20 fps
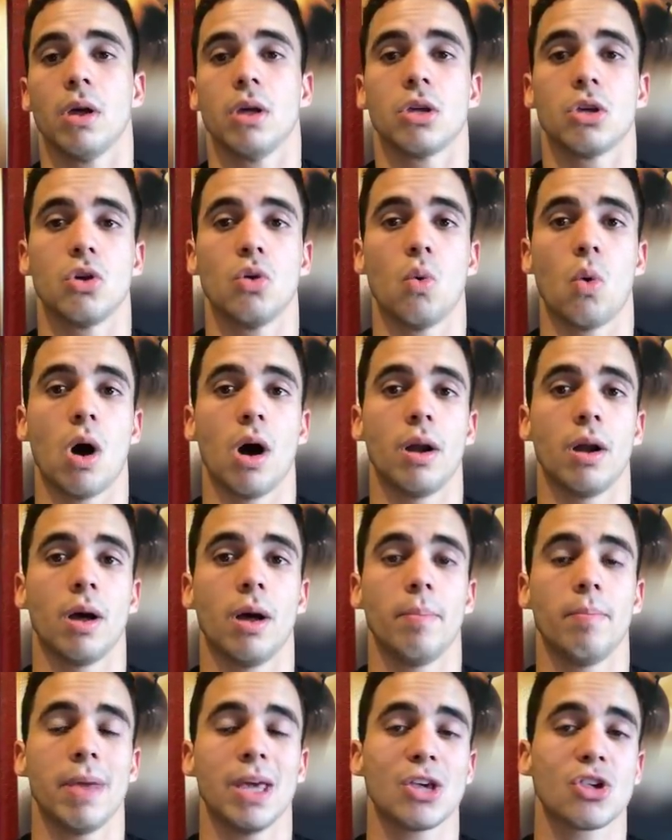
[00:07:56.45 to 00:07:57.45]
You
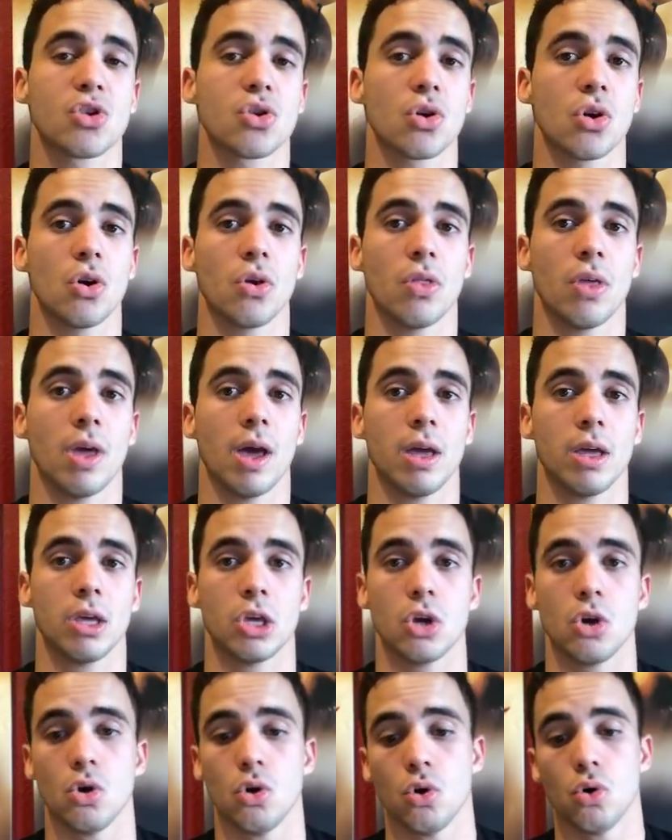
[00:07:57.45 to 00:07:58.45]
wanna make sure that
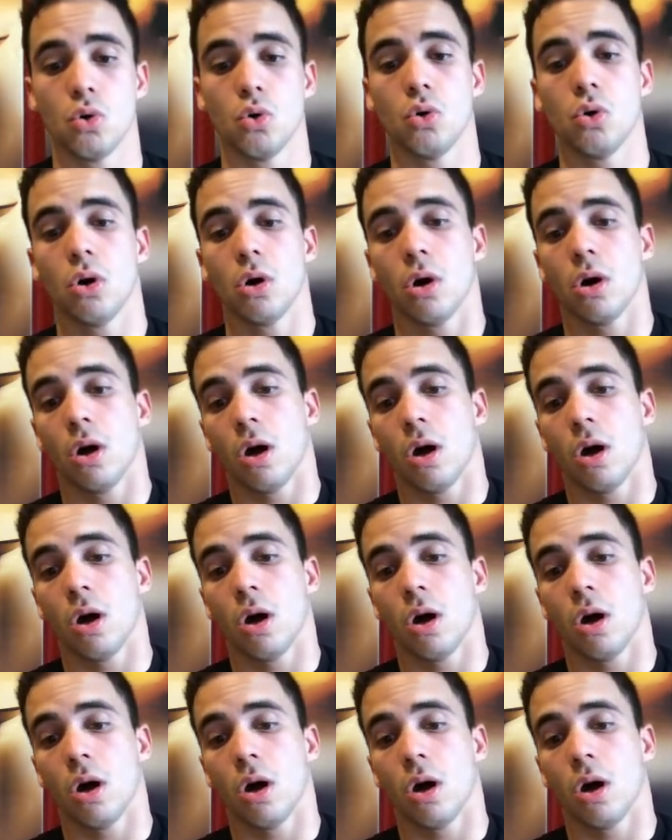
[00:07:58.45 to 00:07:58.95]
you